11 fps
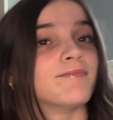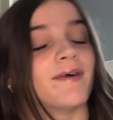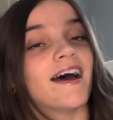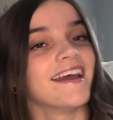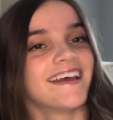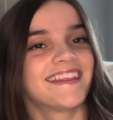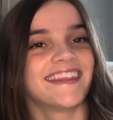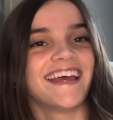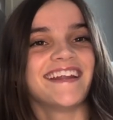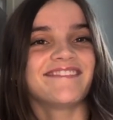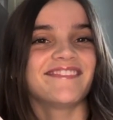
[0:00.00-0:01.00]
But
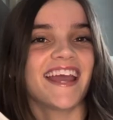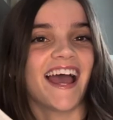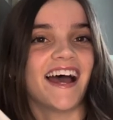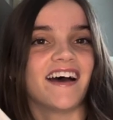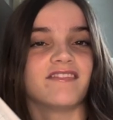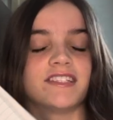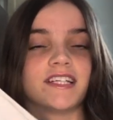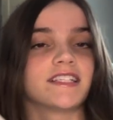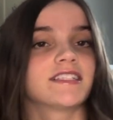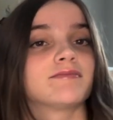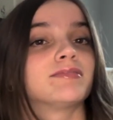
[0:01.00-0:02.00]
then we have
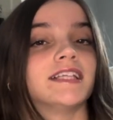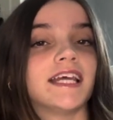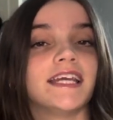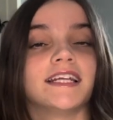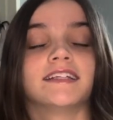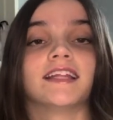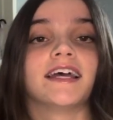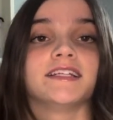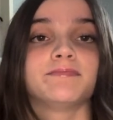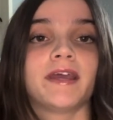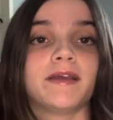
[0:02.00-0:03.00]
just plain
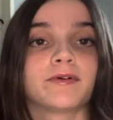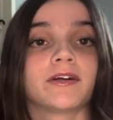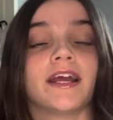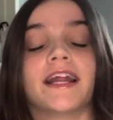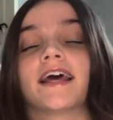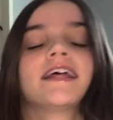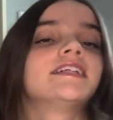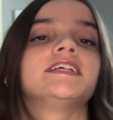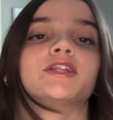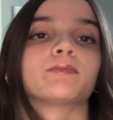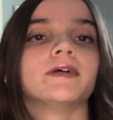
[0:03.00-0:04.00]
lined paper, and I like
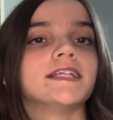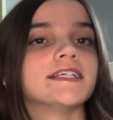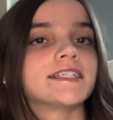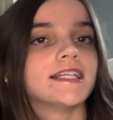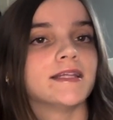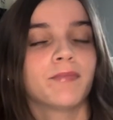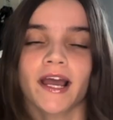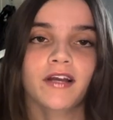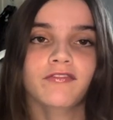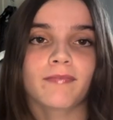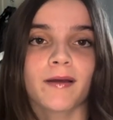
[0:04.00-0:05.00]
to either put this in the
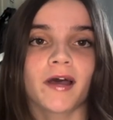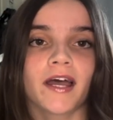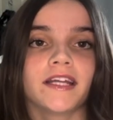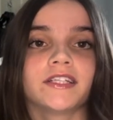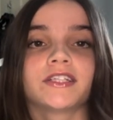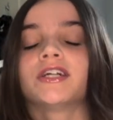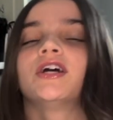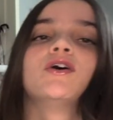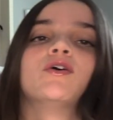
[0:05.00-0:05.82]
back of my binder